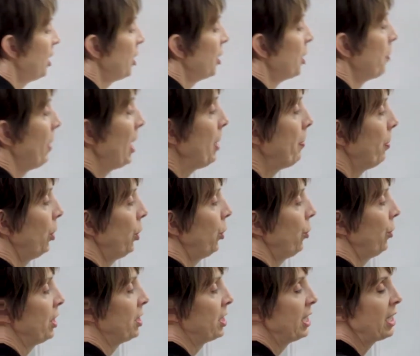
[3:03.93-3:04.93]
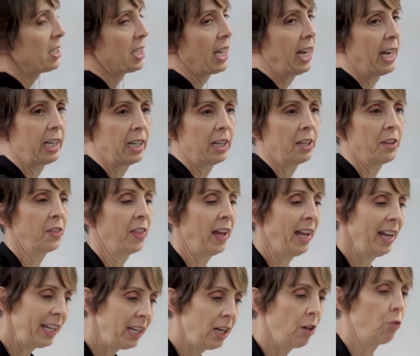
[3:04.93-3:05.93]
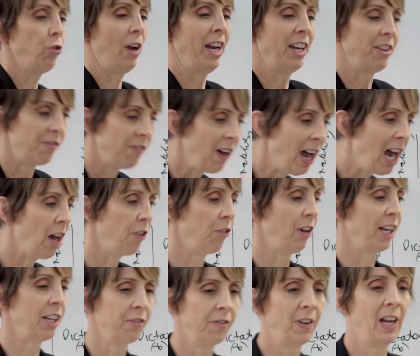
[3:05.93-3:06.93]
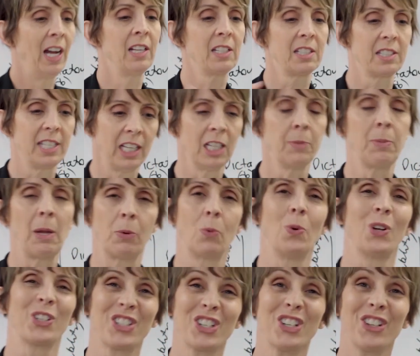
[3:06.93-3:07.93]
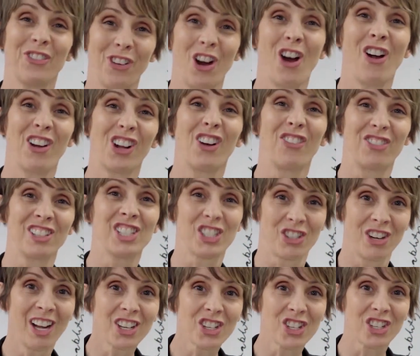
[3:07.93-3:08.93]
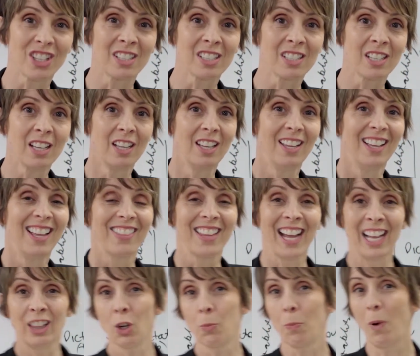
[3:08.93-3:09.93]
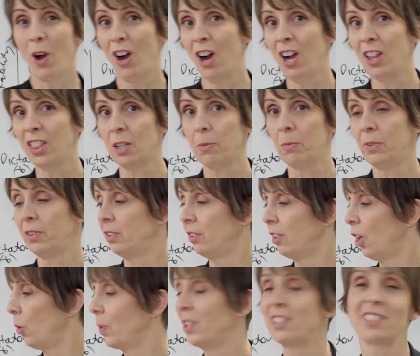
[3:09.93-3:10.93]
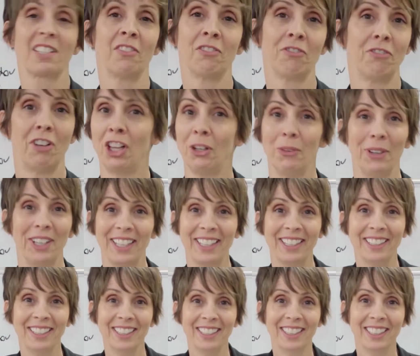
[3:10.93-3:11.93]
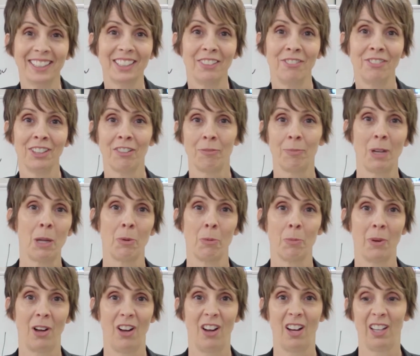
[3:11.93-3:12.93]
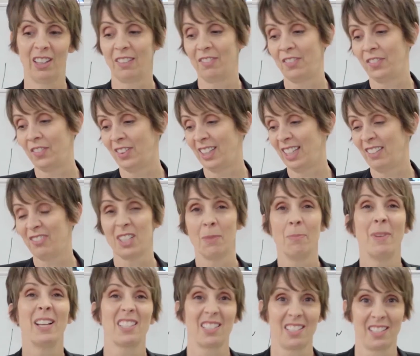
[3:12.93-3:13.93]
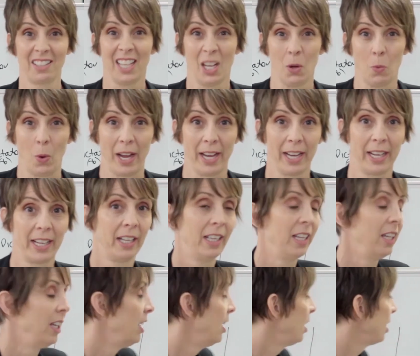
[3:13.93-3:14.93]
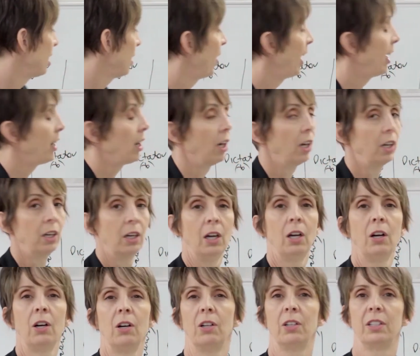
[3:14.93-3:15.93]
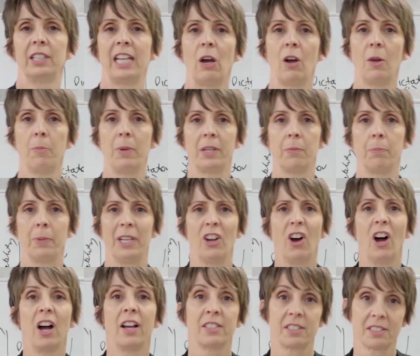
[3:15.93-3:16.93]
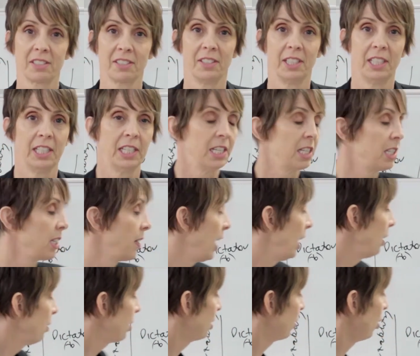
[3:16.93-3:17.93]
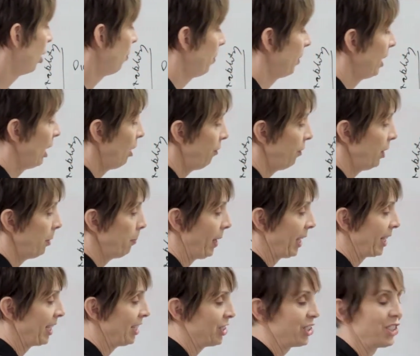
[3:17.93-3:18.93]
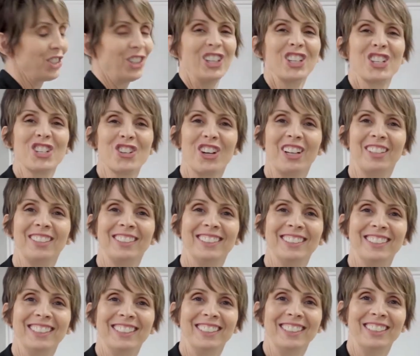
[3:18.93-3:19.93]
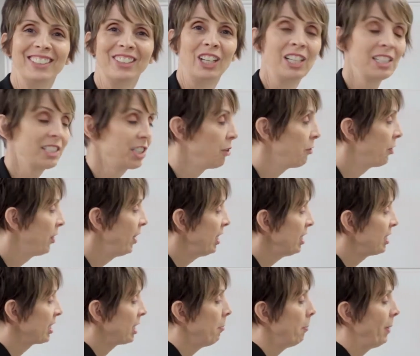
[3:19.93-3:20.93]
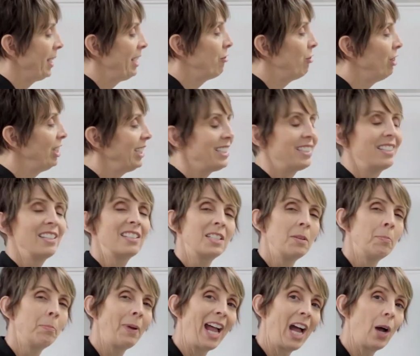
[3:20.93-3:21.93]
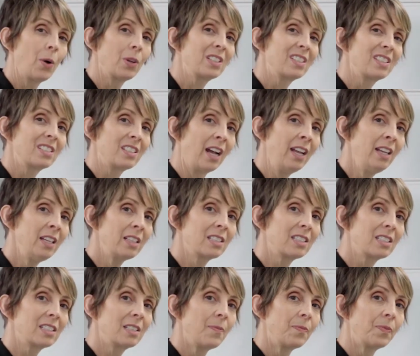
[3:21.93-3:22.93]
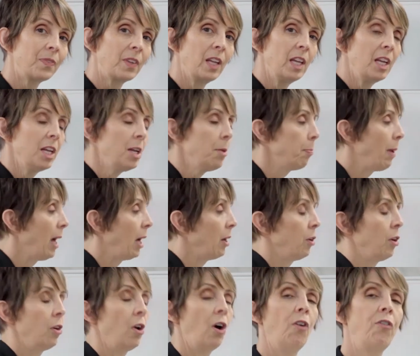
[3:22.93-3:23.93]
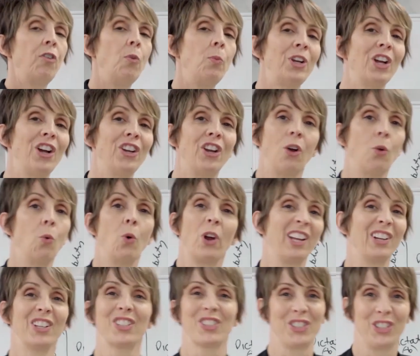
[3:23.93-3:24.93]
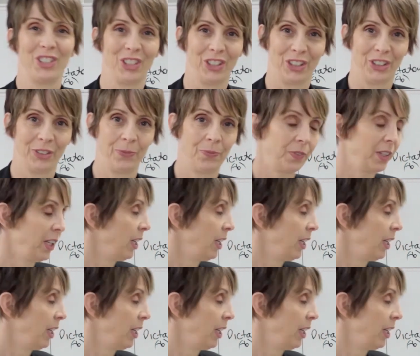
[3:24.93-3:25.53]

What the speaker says: The people who are in dictator, they are running far, running fast, telling people what to do, firing off instructions. They look behind them and no one's following. They've left people behind, left a mess in their wake. So they go, oh, now I better be nice. So they'll stop and they'll flip back into nurturer. Right? So these can be really disempowered states, but often we don't know what else to do.